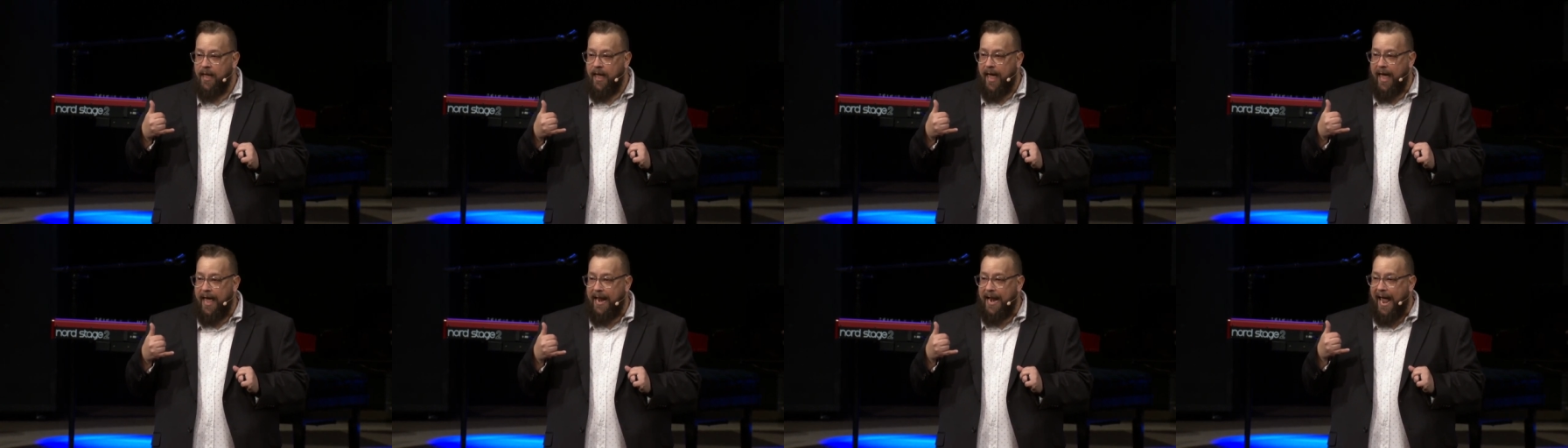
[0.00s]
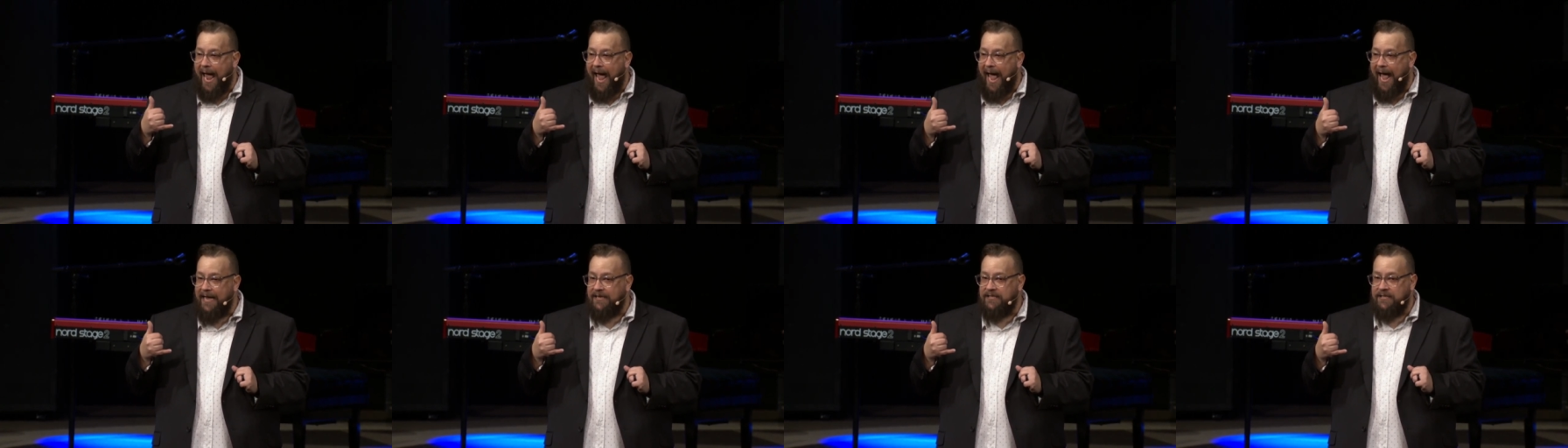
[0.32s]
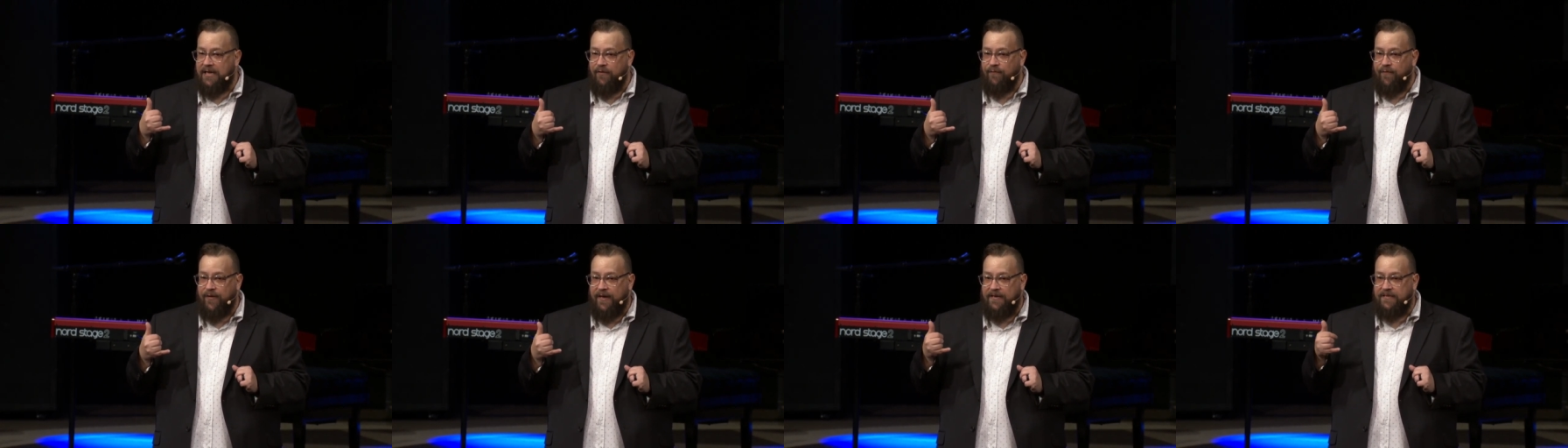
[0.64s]
and ask
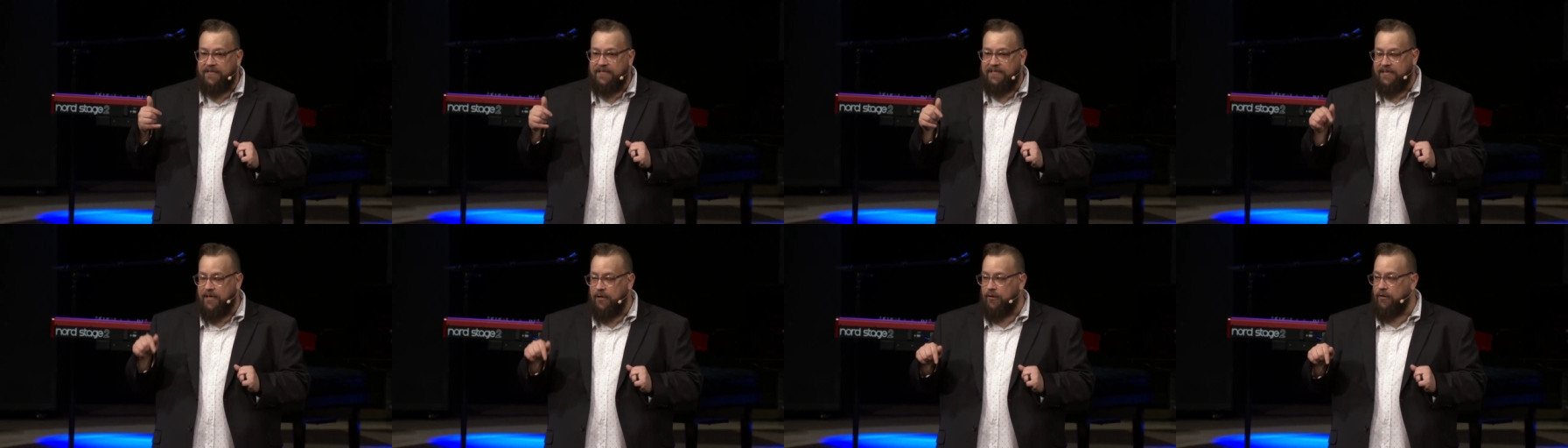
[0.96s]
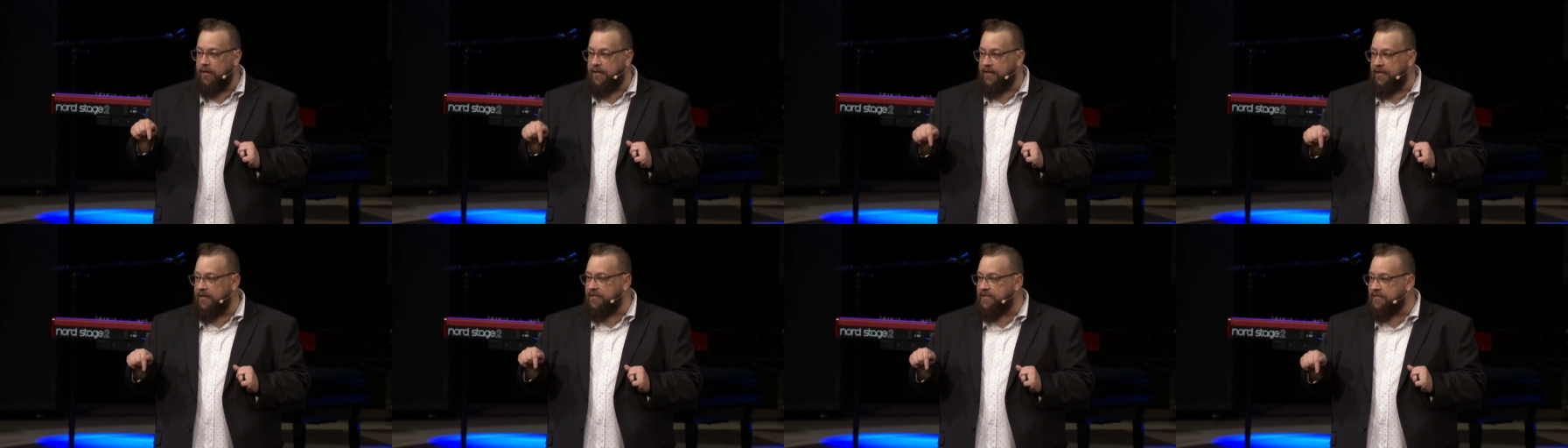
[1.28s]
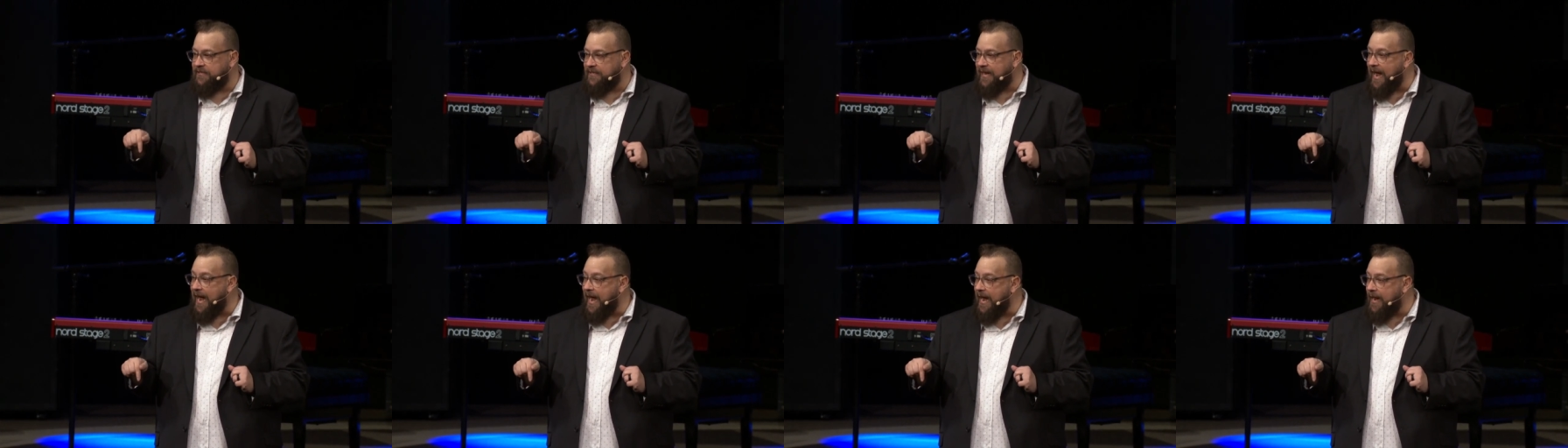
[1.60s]
if he's still in the
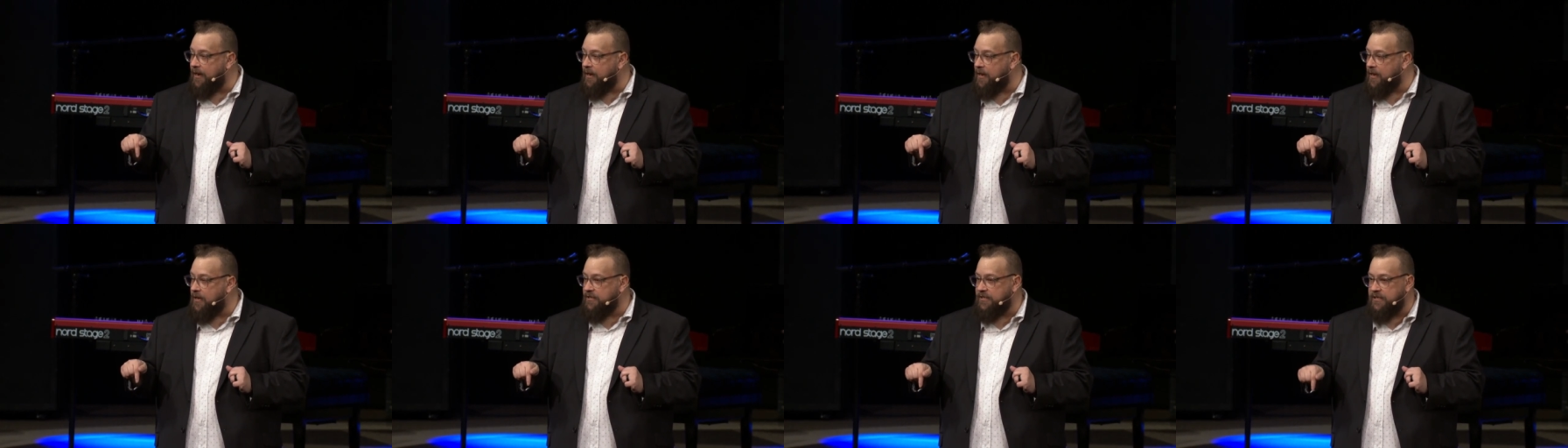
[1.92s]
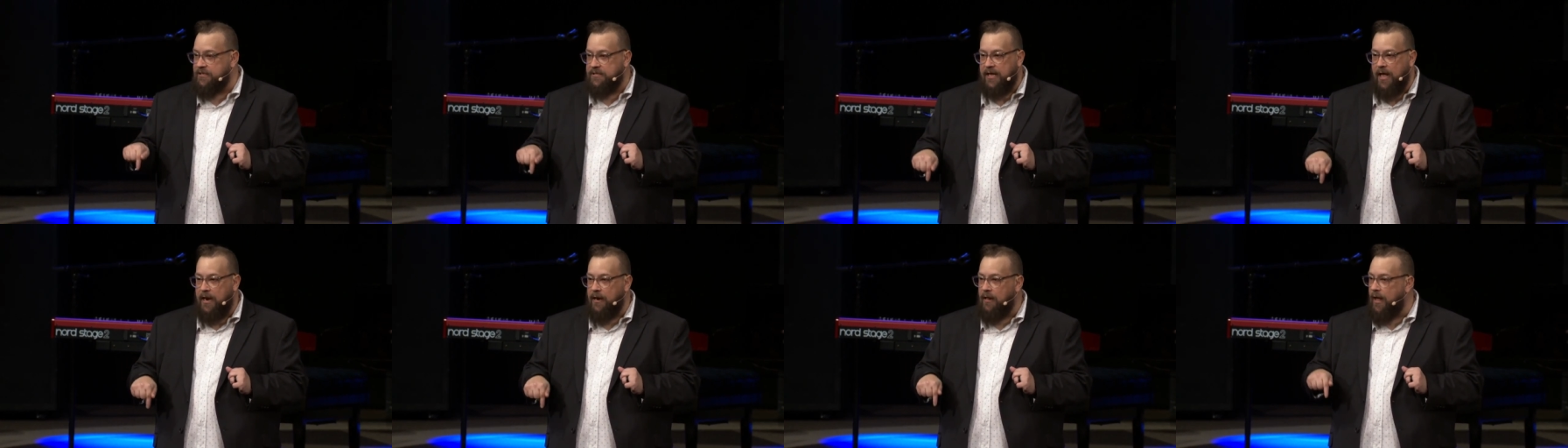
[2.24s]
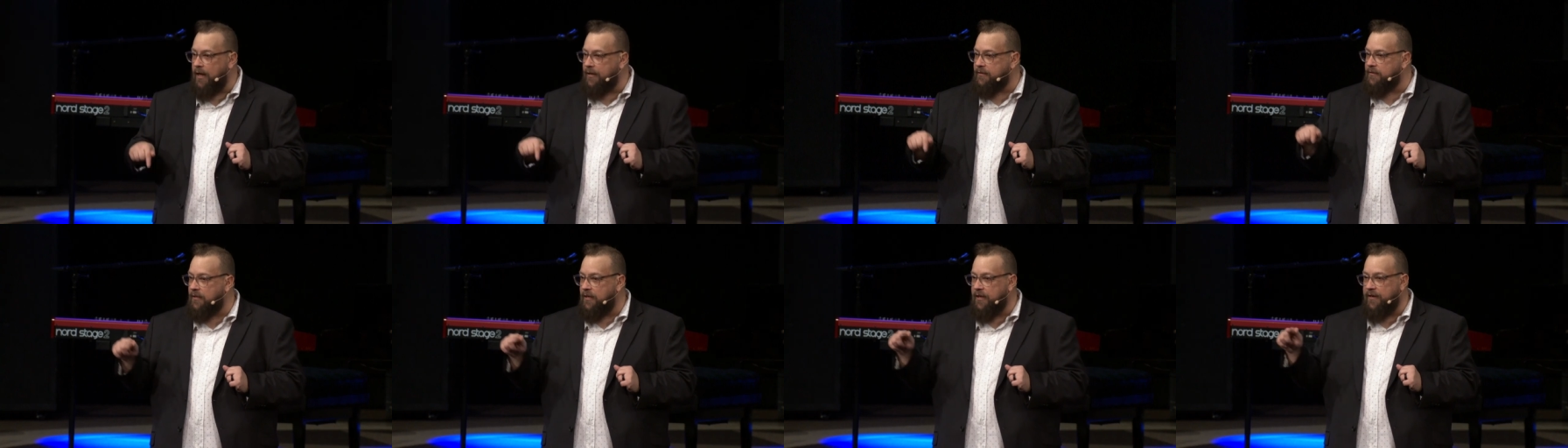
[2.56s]
state because he's not
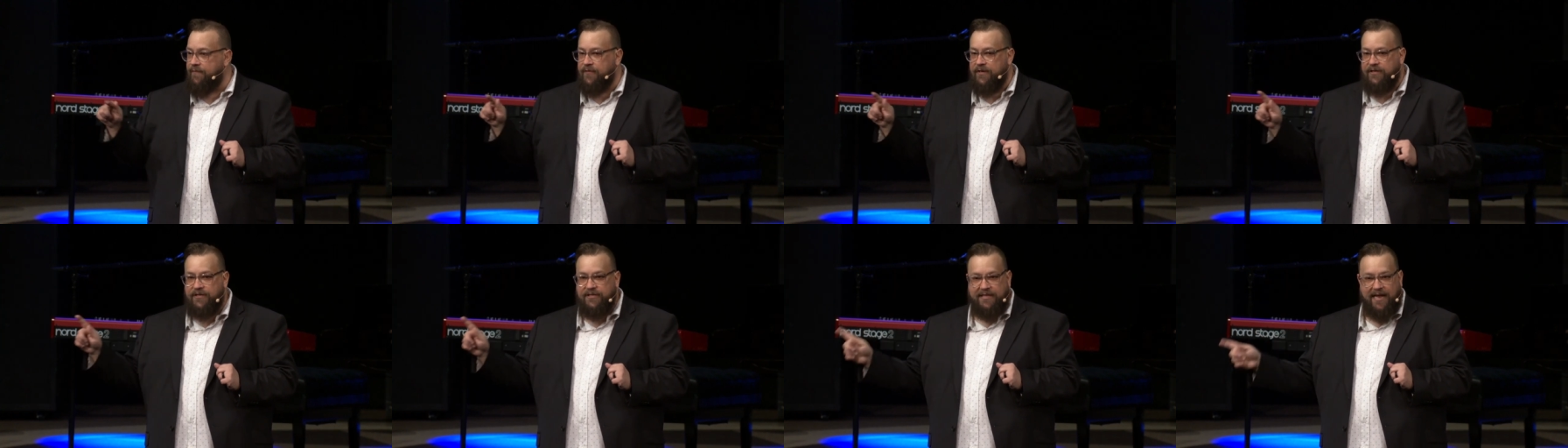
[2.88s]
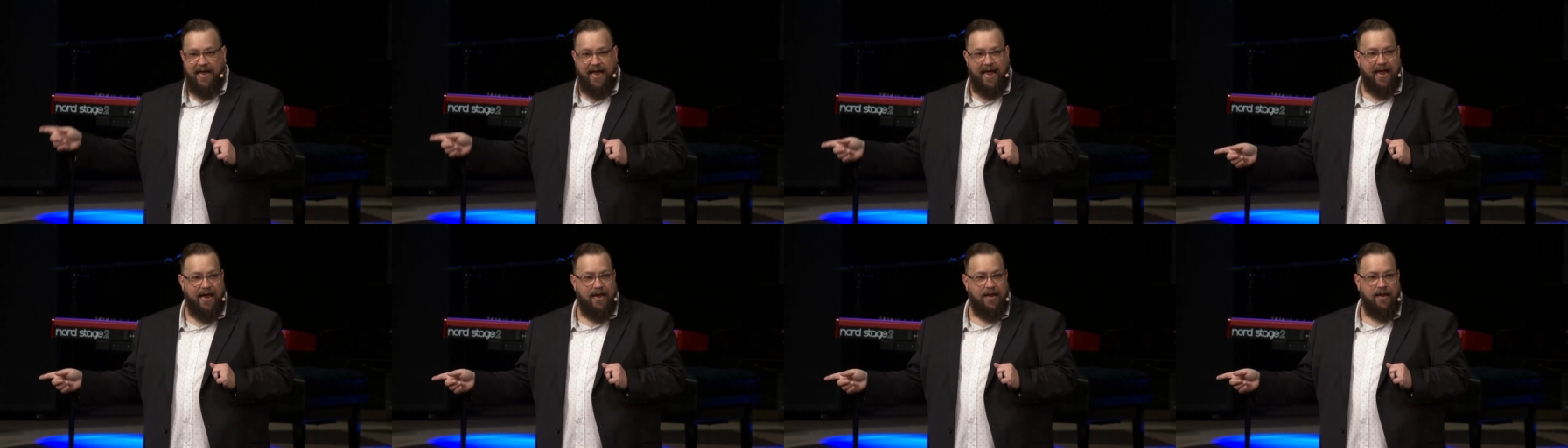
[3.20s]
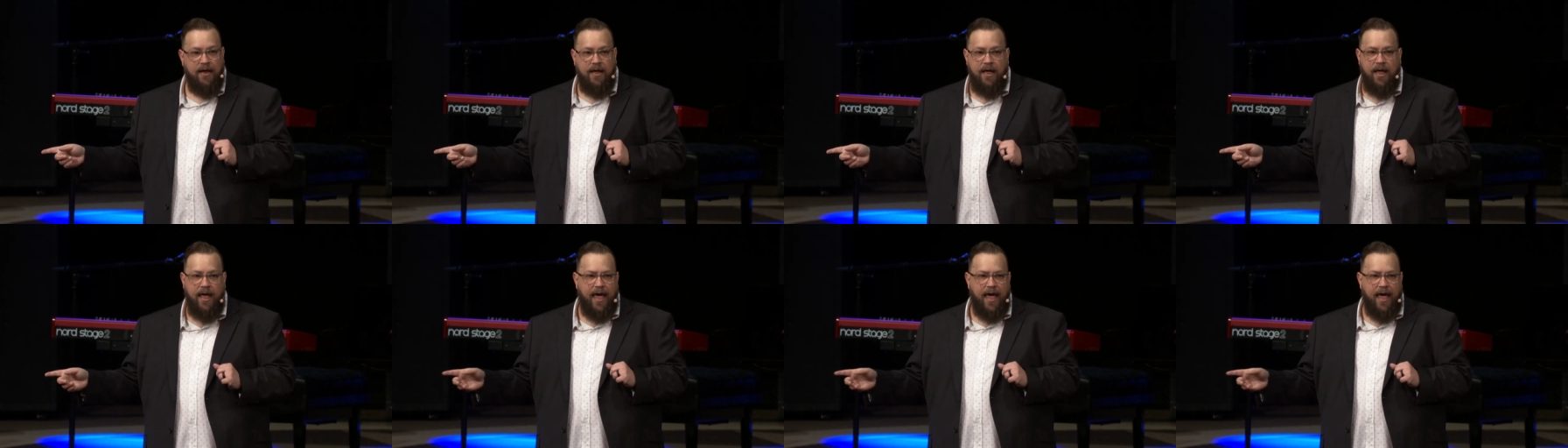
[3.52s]
allowed to leave the state.